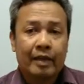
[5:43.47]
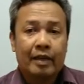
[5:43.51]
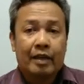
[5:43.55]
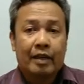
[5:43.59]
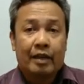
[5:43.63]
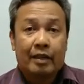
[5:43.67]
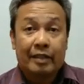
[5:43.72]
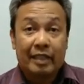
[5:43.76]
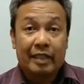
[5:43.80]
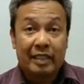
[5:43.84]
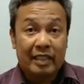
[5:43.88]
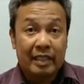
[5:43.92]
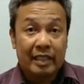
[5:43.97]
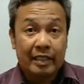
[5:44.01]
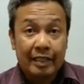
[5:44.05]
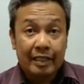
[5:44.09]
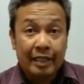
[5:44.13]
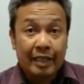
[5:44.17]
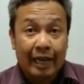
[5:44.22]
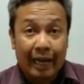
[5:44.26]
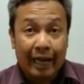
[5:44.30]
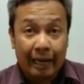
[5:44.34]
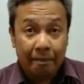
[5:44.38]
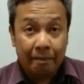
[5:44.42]
This
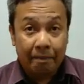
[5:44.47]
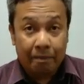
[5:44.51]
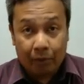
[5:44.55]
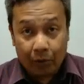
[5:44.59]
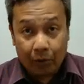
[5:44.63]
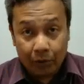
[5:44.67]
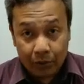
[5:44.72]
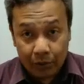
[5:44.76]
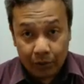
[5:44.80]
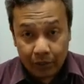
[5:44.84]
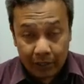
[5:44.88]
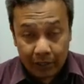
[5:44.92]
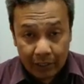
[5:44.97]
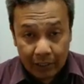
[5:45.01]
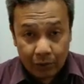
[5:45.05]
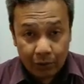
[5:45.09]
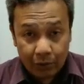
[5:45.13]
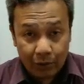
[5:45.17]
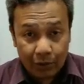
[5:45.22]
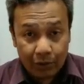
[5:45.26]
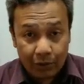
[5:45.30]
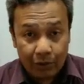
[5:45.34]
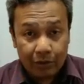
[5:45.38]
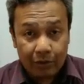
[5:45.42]
is hypothesis.
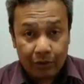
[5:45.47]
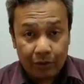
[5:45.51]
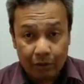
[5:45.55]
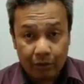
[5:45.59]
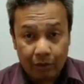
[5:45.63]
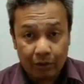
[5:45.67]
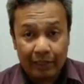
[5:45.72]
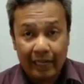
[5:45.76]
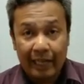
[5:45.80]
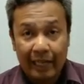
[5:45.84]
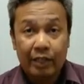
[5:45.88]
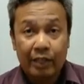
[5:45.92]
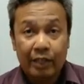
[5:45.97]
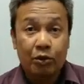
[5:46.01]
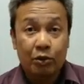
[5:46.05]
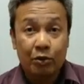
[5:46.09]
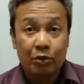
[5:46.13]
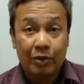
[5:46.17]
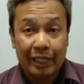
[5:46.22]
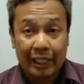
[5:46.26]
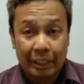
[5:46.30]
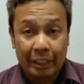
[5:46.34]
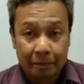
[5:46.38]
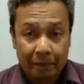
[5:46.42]
So then you
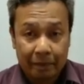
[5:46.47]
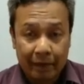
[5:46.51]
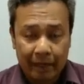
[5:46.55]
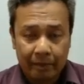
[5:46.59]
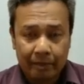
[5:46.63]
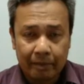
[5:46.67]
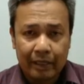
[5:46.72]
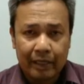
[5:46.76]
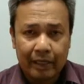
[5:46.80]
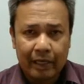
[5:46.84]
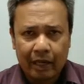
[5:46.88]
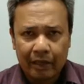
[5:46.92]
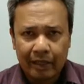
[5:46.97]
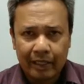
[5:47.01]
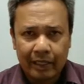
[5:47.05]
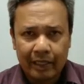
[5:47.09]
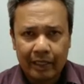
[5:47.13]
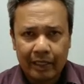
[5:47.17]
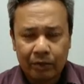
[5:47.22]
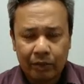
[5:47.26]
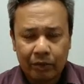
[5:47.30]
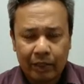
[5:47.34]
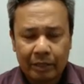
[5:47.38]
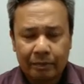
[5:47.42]
do the experiment. How did
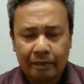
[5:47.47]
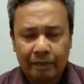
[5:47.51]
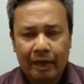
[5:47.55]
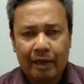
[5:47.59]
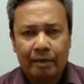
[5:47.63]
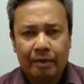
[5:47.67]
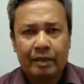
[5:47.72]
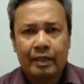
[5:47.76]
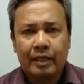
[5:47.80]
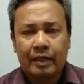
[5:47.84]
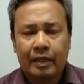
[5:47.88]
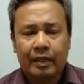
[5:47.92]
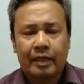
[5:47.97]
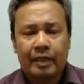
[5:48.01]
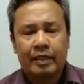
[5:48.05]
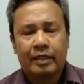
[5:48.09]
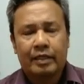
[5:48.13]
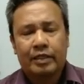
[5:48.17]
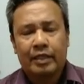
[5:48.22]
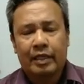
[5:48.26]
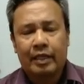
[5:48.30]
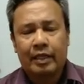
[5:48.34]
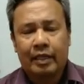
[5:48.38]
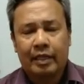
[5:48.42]
he do experiment?
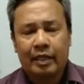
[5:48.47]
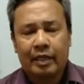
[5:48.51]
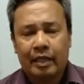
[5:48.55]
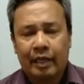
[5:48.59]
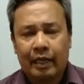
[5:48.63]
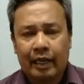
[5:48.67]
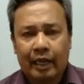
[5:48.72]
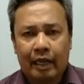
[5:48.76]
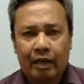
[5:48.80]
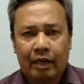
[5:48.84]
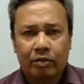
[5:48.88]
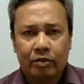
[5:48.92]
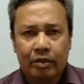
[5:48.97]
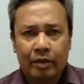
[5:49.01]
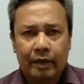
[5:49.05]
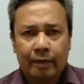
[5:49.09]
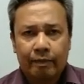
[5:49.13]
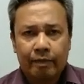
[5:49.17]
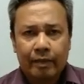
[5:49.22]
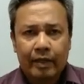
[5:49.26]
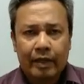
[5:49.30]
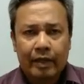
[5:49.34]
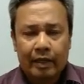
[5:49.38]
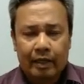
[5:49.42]
He allowed
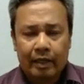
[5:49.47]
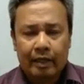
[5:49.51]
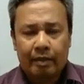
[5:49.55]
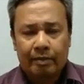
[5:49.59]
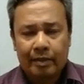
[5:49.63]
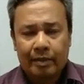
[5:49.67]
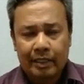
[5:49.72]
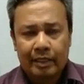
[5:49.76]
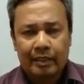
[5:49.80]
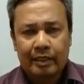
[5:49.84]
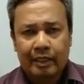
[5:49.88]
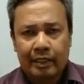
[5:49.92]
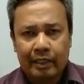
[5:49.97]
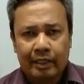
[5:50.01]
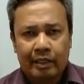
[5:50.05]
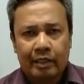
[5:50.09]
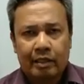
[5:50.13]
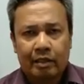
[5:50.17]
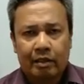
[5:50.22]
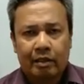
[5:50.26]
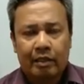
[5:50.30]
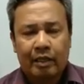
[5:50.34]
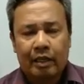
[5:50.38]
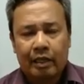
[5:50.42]
Meselson and
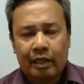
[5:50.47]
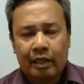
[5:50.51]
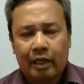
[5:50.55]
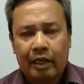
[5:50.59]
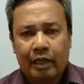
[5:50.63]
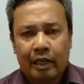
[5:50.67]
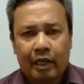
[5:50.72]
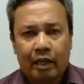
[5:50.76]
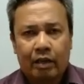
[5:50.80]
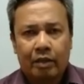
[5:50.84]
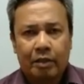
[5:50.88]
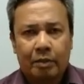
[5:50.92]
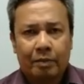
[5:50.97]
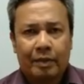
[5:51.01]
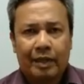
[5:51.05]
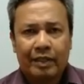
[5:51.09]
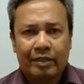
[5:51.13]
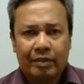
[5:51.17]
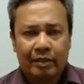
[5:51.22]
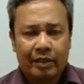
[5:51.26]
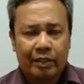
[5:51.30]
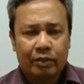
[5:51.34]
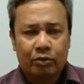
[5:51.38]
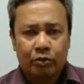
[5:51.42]
Stahl allowed the
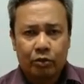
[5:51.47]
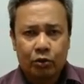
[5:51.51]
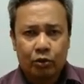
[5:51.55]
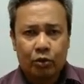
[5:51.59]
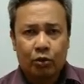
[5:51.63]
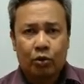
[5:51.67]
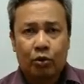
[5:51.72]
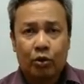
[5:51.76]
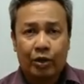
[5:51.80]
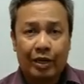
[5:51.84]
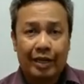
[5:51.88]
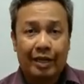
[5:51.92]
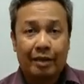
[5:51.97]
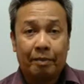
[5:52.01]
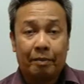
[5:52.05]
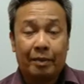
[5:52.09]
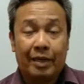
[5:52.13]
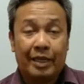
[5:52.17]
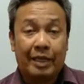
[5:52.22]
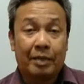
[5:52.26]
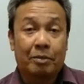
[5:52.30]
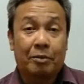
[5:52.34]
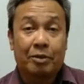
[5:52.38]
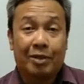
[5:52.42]
bacteria to grow in a
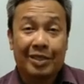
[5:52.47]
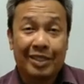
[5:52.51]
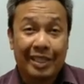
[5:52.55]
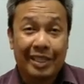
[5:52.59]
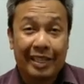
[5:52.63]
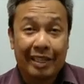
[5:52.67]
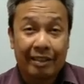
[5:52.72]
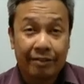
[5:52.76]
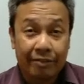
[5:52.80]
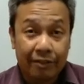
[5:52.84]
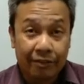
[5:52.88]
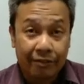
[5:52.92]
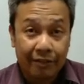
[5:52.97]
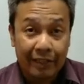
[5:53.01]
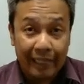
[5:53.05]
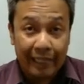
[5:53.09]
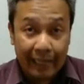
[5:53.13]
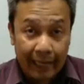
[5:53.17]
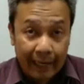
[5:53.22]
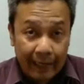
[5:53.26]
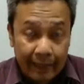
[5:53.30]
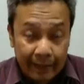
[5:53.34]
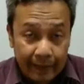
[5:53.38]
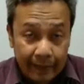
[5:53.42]
medium containing
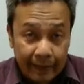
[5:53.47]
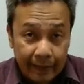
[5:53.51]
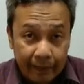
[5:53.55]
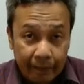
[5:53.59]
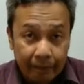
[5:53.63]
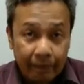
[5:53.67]
15 ends.